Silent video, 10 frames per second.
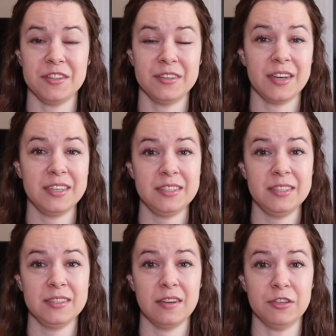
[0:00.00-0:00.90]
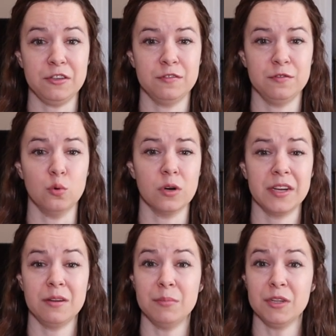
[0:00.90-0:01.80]
1974,
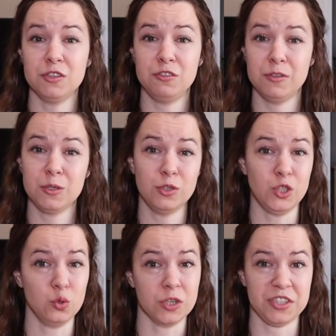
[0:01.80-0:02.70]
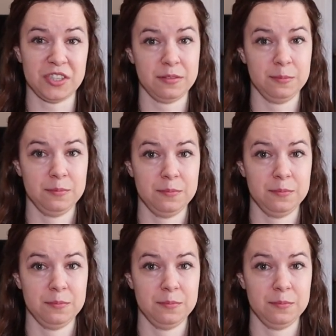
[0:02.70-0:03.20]
in Milledgeville, Georgia.